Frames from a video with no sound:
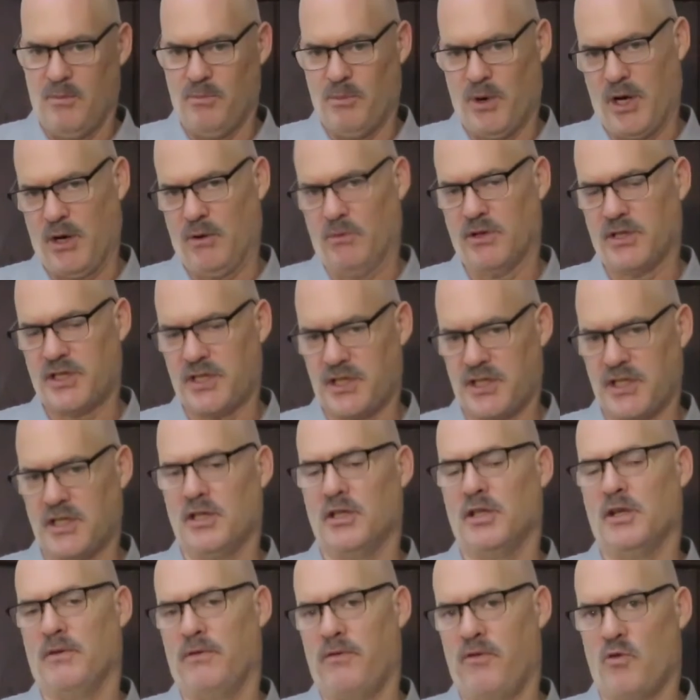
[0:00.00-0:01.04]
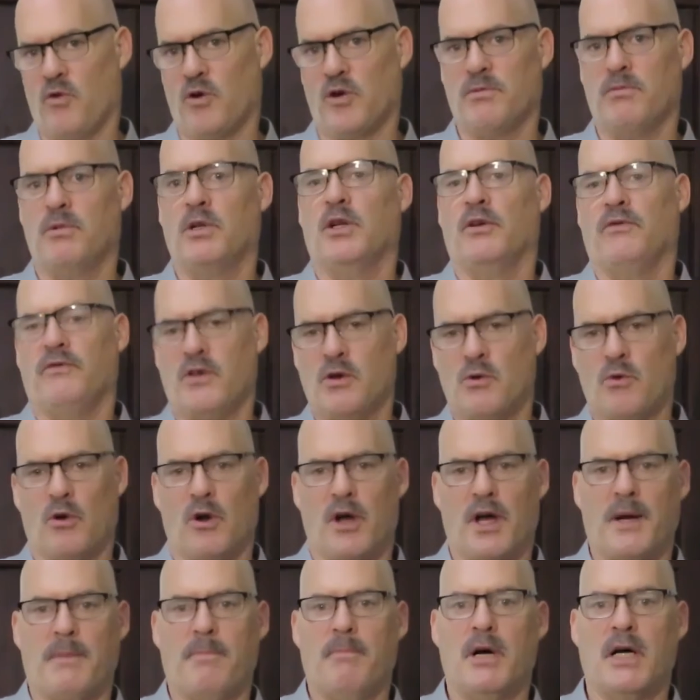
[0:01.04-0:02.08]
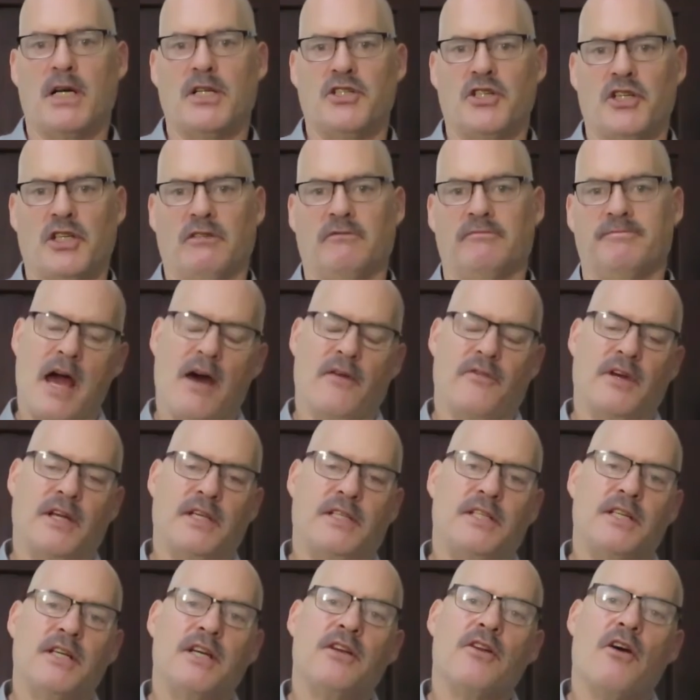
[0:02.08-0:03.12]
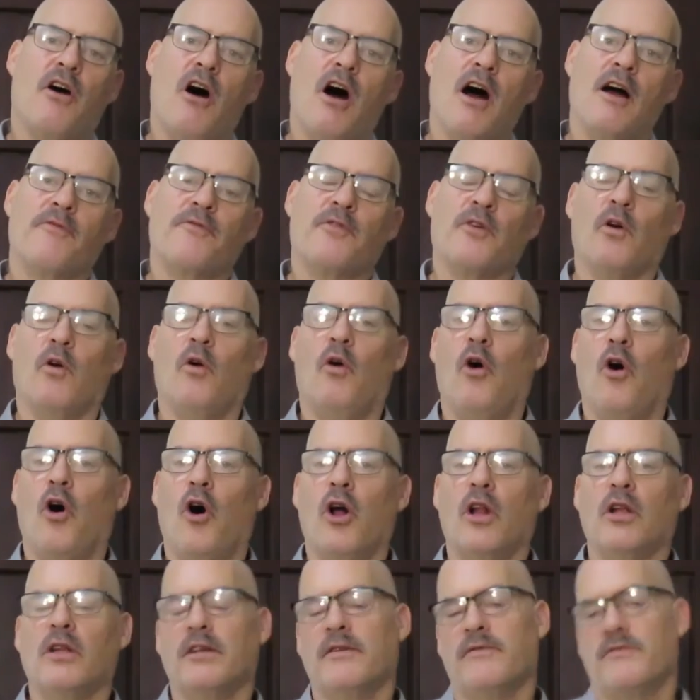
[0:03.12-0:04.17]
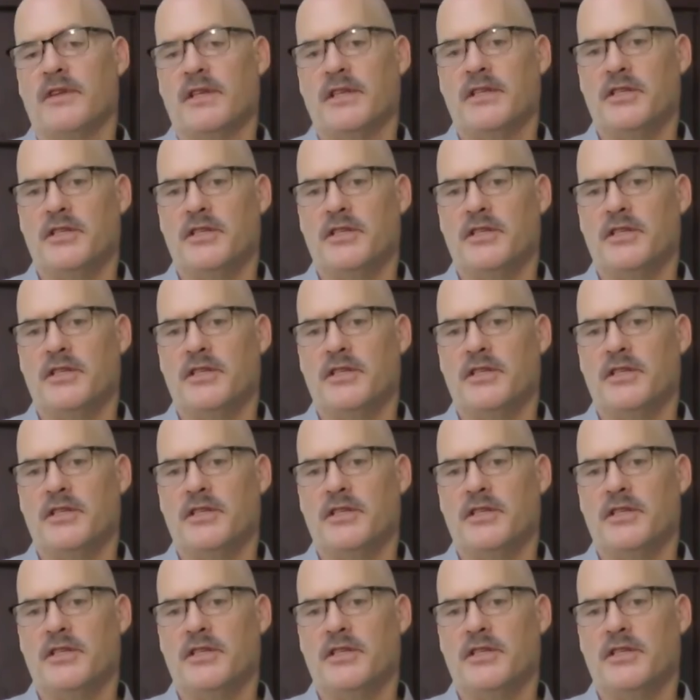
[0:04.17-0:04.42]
but it was still affordable if you were on a budget. Now they did offer all of the